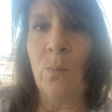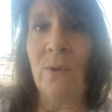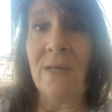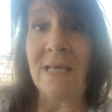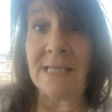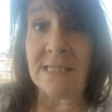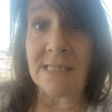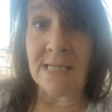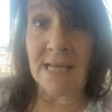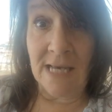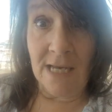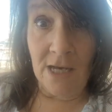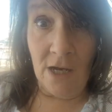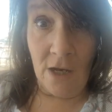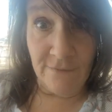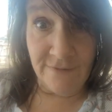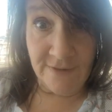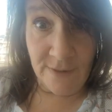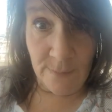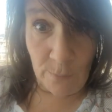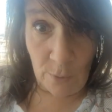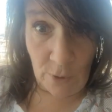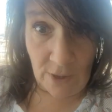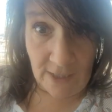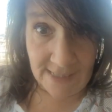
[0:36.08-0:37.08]
we could take
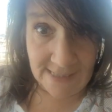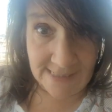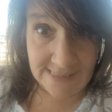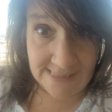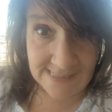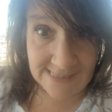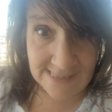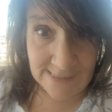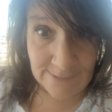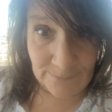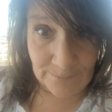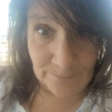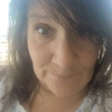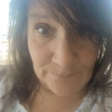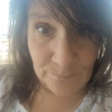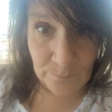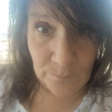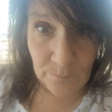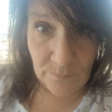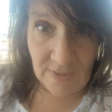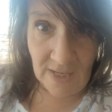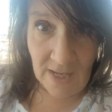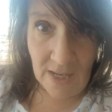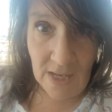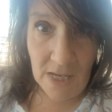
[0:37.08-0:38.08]
off the brace
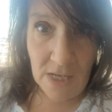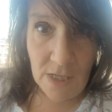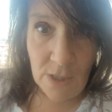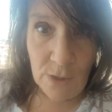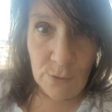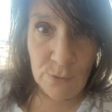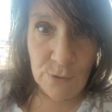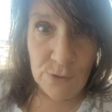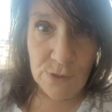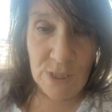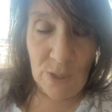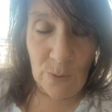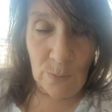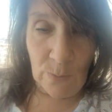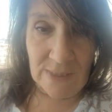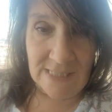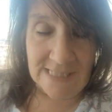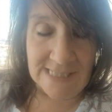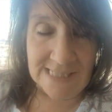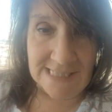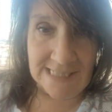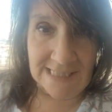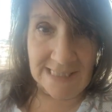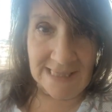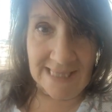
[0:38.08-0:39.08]
so we
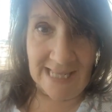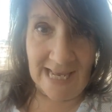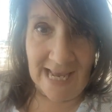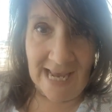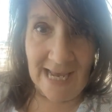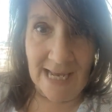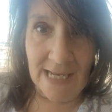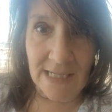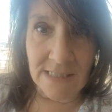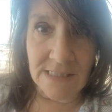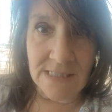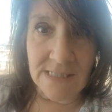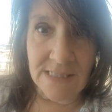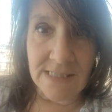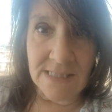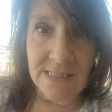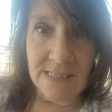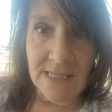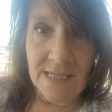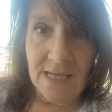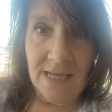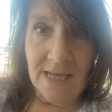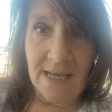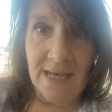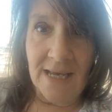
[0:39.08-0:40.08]
did that.
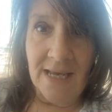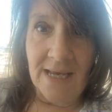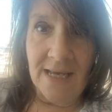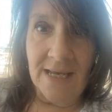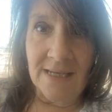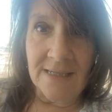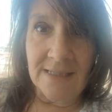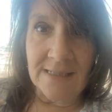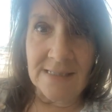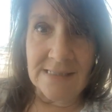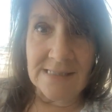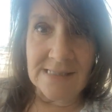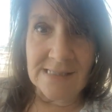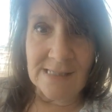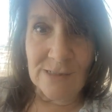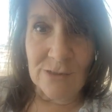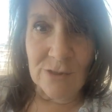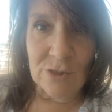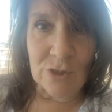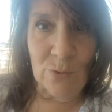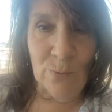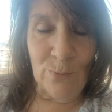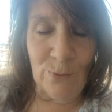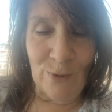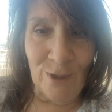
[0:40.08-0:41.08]
And he
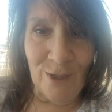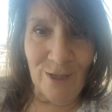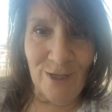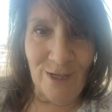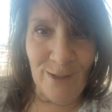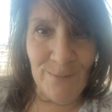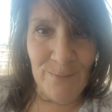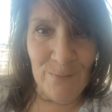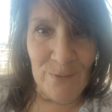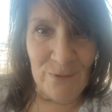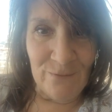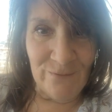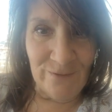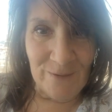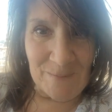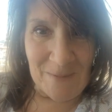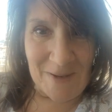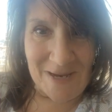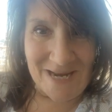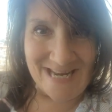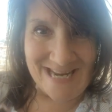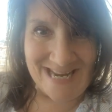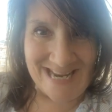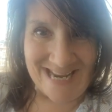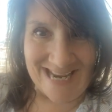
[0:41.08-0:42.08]
said, to work on moving
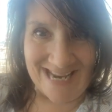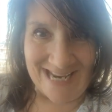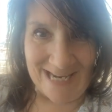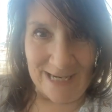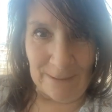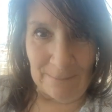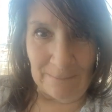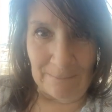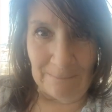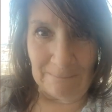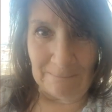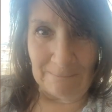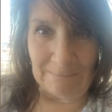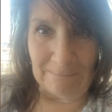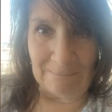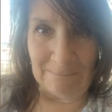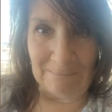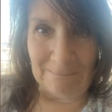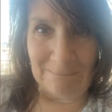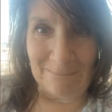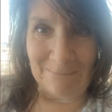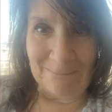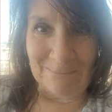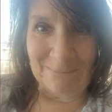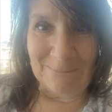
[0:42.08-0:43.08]
my knee.
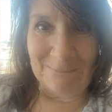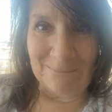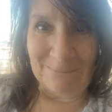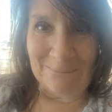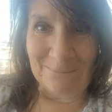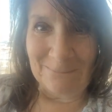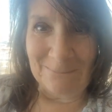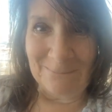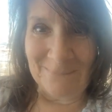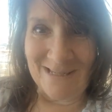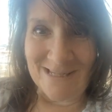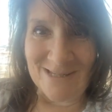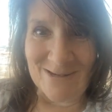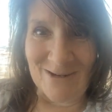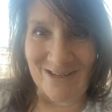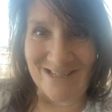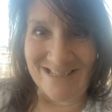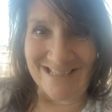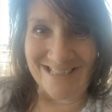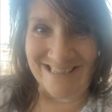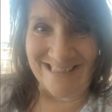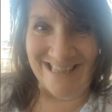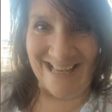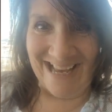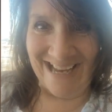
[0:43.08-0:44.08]
So I
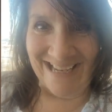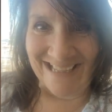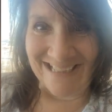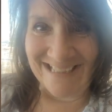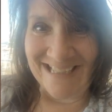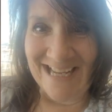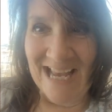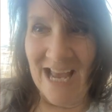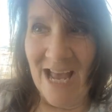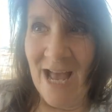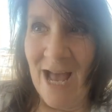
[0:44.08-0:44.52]
did that.